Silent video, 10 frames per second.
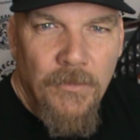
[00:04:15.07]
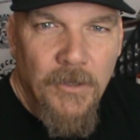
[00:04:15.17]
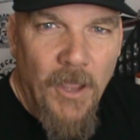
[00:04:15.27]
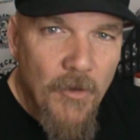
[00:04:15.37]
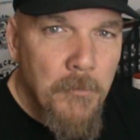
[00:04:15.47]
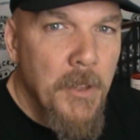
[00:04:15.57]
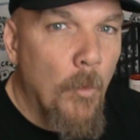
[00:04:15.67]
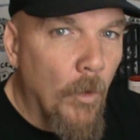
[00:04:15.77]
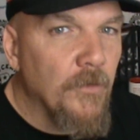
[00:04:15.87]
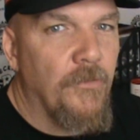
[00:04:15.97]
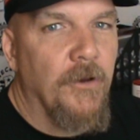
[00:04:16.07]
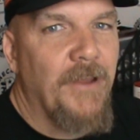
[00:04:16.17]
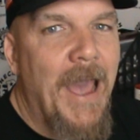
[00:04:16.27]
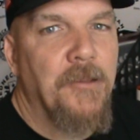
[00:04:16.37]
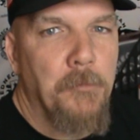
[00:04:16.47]
the government wants
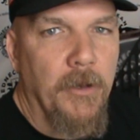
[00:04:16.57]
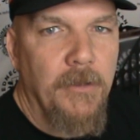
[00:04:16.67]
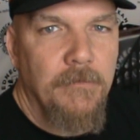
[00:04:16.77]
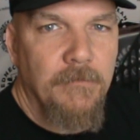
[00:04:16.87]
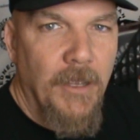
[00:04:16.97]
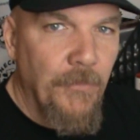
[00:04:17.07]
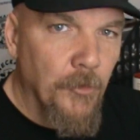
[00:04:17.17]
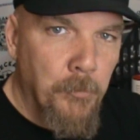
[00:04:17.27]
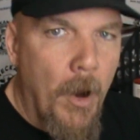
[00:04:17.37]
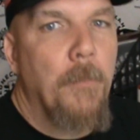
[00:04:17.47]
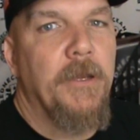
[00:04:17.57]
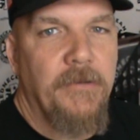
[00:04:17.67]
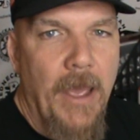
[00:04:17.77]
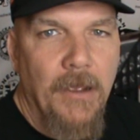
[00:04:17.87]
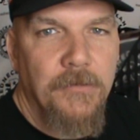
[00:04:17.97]
their tax money, and there's
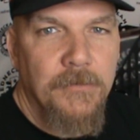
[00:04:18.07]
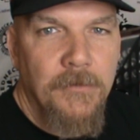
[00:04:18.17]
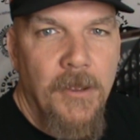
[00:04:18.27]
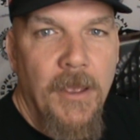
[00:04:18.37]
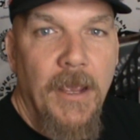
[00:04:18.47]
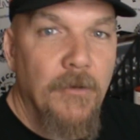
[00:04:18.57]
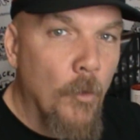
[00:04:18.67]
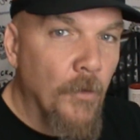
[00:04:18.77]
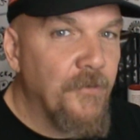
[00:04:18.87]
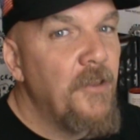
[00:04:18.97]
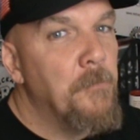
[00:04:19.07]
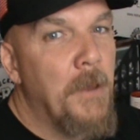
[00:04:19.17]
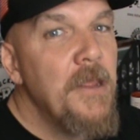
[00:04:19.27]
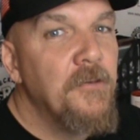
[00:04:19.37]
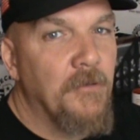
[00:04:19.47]
property tax. And of course, that's
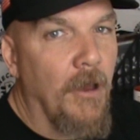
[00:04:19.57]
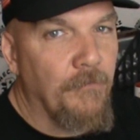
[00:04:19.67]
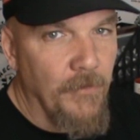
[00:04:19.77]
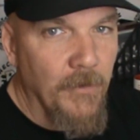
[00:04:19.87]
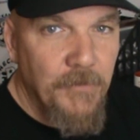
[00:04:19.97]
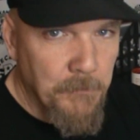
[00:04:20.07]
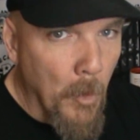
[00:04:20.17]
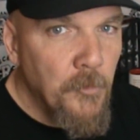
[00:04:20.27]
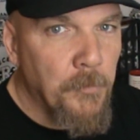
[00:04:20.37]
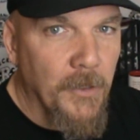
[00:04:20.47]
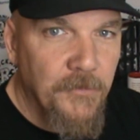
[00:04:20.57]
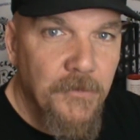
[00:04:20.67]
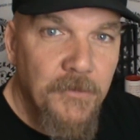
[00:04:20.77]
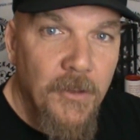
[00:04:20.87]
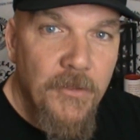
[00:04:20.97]
based off of, in most
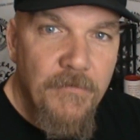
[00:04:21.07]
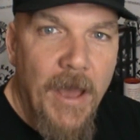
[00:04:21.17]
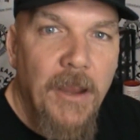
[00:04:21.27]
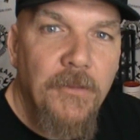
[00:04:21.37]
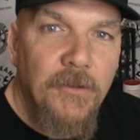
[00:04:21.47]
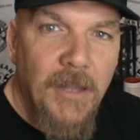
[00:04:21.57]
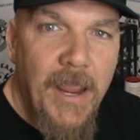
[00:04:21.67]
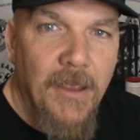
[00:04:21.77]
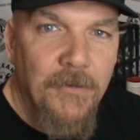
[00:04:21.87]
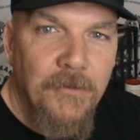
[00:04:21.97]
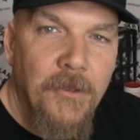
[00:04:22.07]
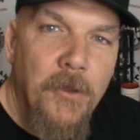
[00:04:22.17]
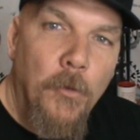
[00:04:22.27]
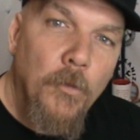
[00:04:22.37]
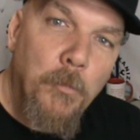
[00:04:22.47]
places, the value of the land.
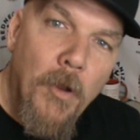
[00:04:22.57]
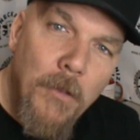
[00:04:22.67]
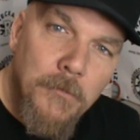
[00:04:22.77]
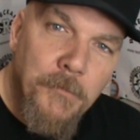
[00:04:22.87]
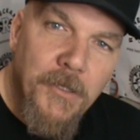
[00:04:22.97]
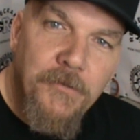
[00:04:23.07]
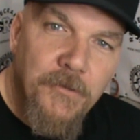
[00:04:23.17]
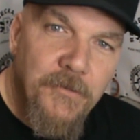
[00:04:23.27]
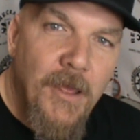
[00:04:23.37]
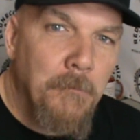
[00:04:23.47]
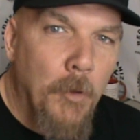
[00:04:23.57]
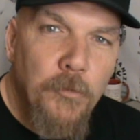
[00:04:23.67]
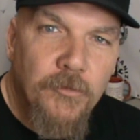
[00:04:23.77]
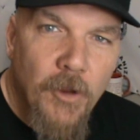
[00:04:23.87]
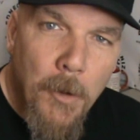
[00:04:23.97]
Well, the problem is that
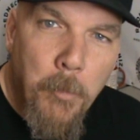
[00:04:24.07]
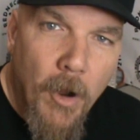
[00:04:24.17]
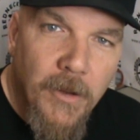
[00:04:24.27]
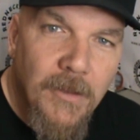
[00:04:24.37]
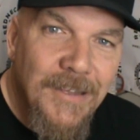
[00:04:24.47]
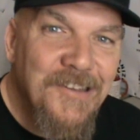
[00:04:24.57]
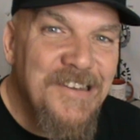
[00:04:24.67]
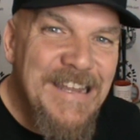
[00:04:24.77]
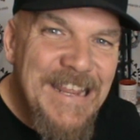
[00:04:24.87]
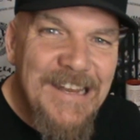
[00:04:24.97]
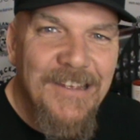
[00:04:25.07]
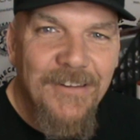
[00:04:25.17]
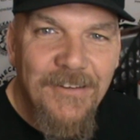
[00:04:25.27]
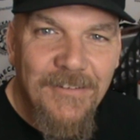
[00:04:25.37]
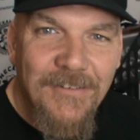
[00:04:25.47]
most truck parking is
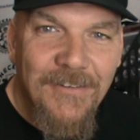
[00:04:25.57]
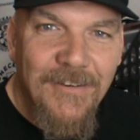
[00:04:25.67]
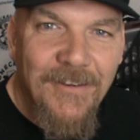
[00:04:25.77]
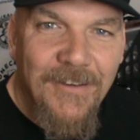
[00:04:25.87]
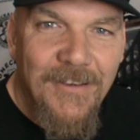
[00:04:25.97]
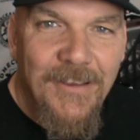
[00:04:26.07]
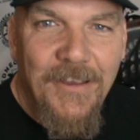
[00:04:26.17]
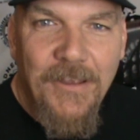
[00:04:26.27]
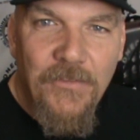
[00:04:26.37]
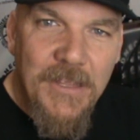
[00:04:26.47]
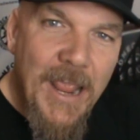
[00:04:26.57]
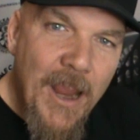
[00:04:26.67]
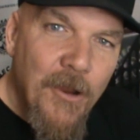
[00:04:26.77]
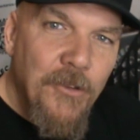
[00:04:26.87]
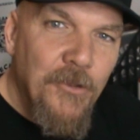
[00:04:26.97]
needed in
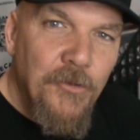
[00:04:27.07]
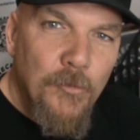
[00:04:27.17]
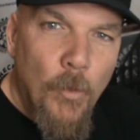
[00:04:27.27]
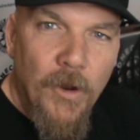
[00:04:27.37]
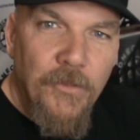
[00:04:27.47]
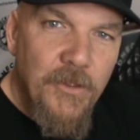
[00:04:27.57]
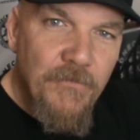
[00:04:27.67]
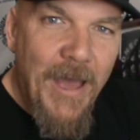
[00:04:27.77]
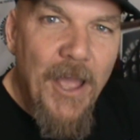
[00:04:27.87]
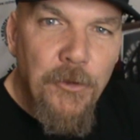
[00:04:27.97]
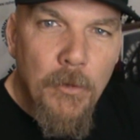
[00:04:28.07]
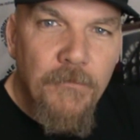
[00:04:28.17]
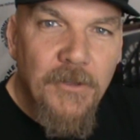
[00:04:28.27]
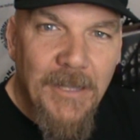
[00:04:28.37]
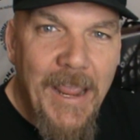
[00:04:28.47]
the areas where the
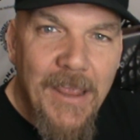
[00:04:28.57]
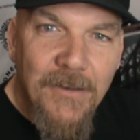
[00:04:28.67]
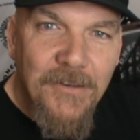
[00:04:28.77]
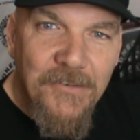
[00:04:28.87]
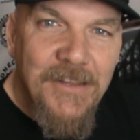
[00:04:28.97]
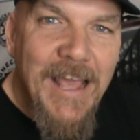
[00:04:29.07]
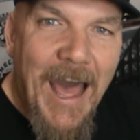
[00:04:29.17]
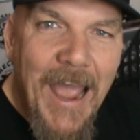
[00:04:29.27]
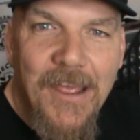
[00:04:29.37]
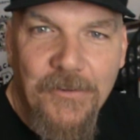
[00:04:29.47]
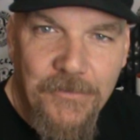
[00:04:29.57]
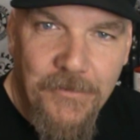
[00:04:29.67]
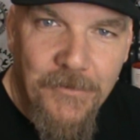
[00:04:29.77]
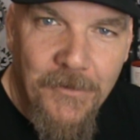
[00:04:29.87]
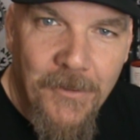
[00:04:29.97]
value of the land is the
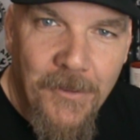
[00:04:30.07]
highest.